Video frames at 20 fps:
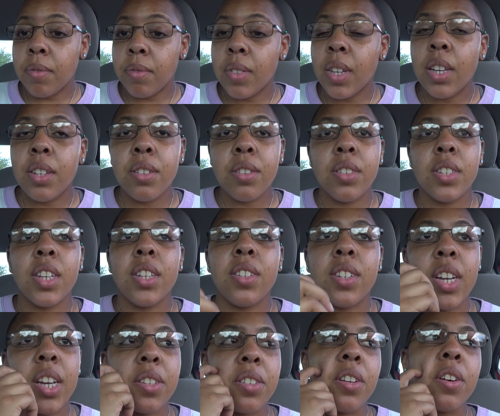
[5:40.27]
Now you say,
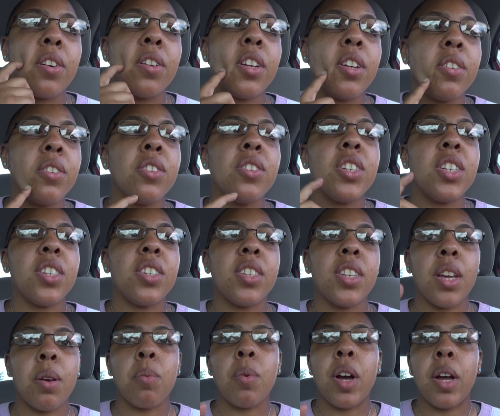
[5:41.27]
Jasmine, hold up, you just
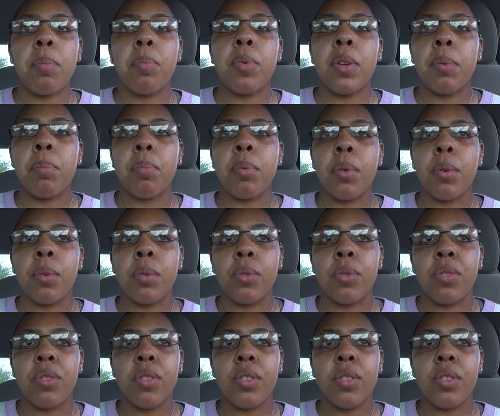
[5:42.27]
say white people,